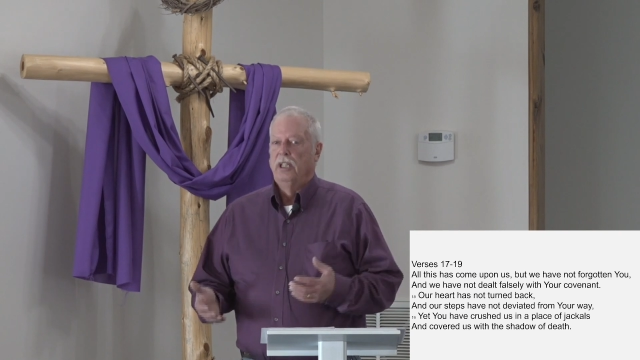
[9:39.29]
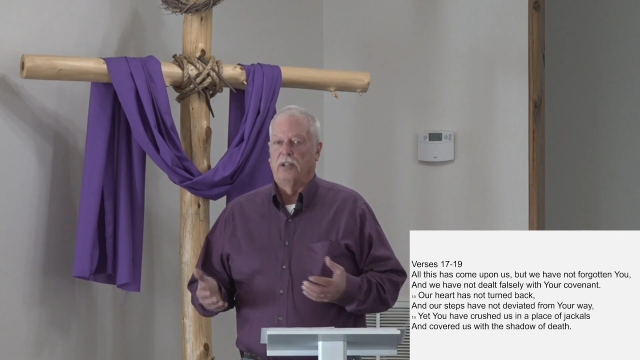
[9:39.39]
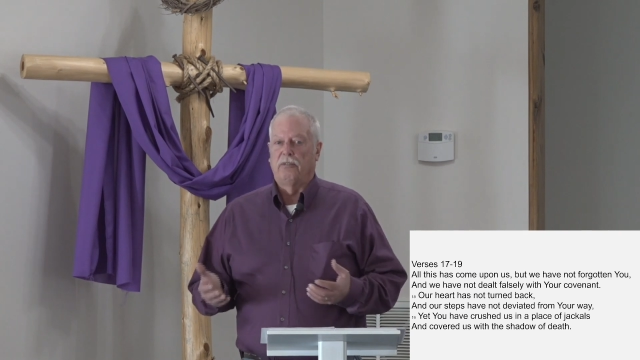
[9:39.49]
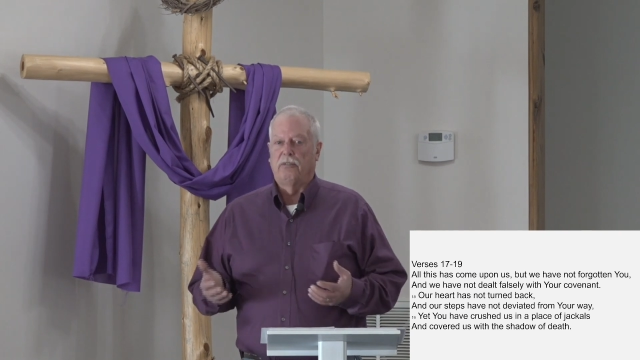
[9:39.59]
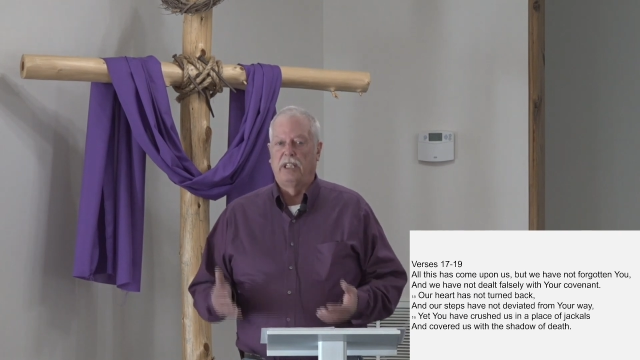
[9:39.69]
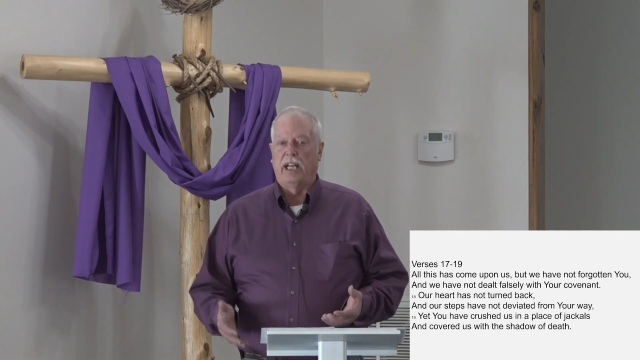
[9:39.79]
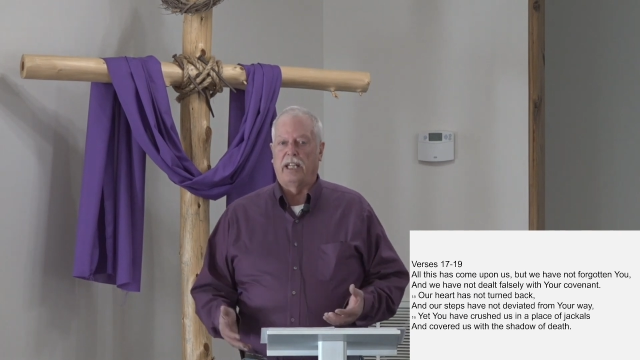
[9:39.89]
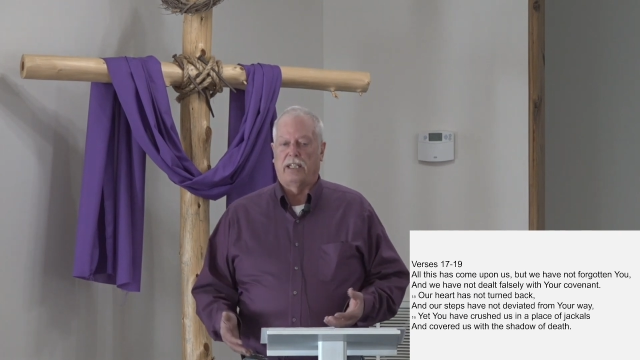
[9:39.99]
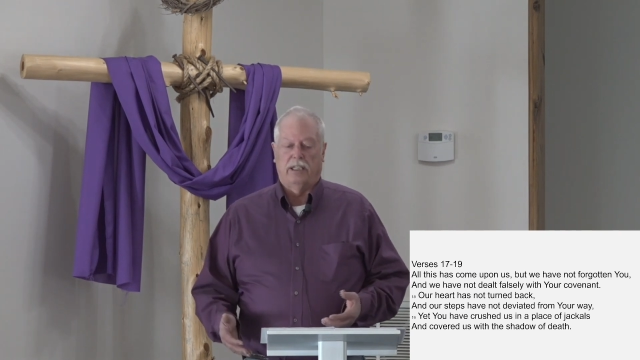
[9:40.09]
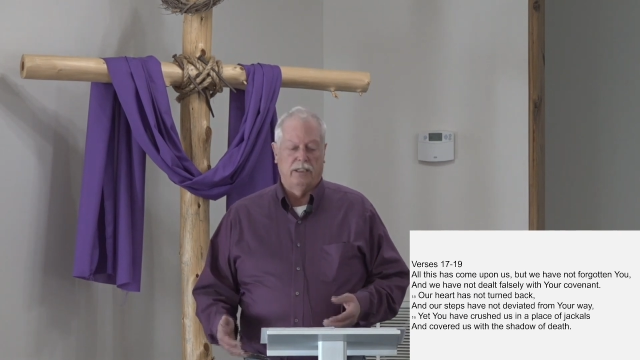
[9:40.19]
of
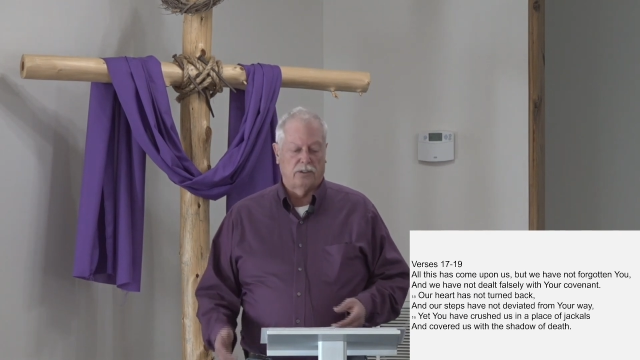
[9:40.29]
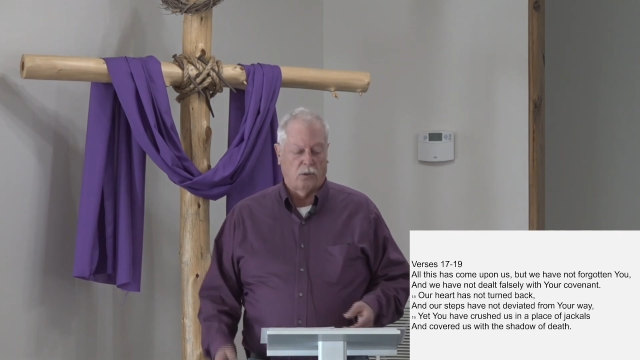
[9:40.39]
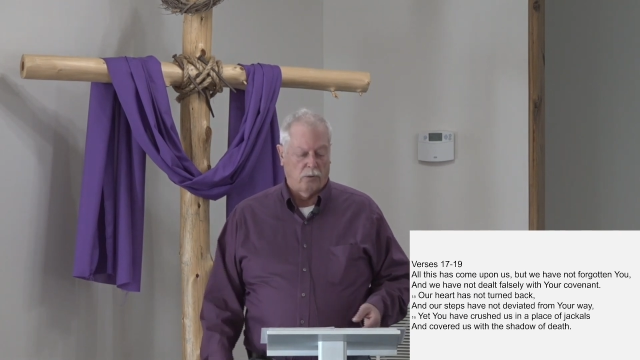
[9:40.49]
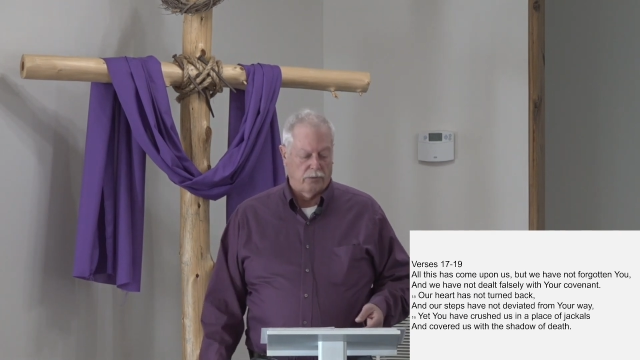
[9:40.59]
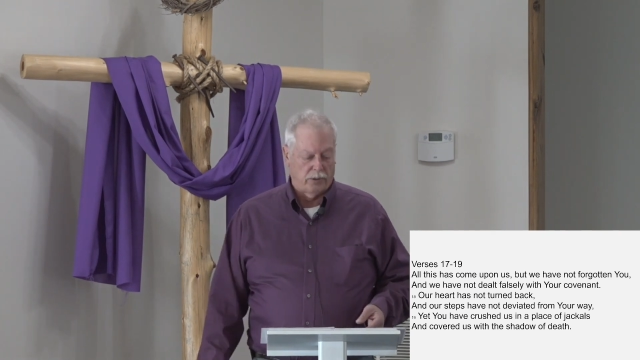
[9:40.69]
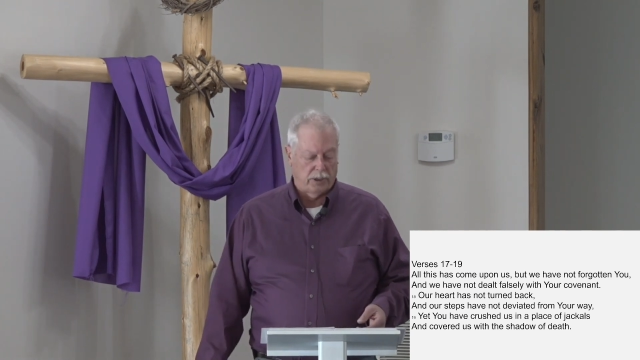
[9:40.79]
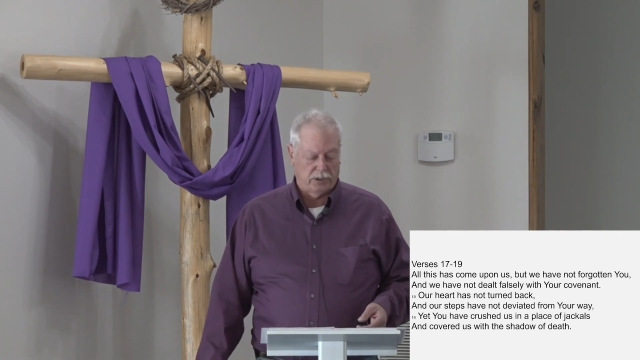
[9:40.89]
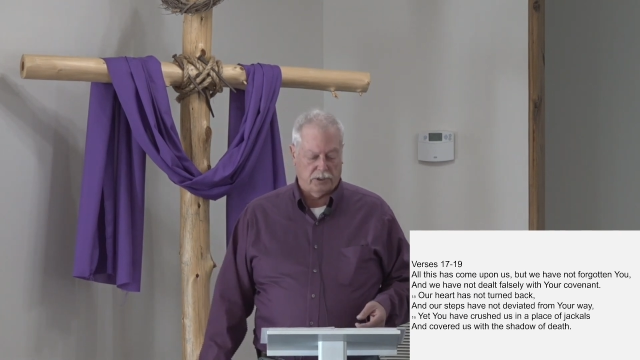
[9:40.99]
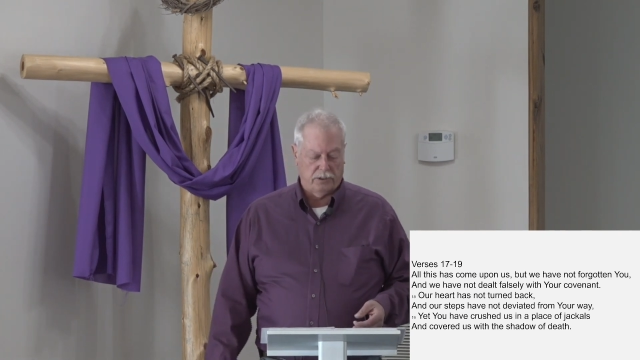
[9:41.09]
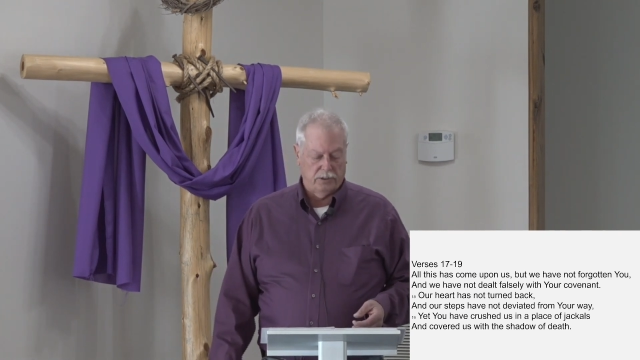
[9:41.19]
death is over
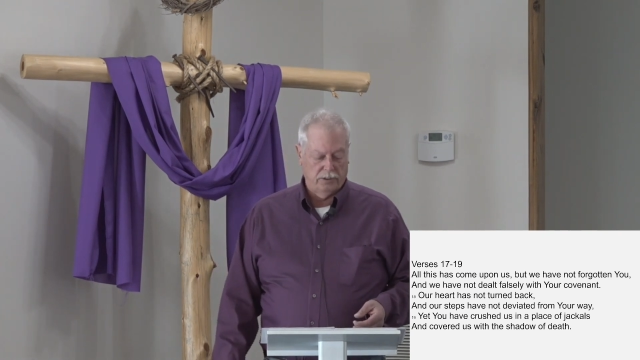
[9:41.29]
us.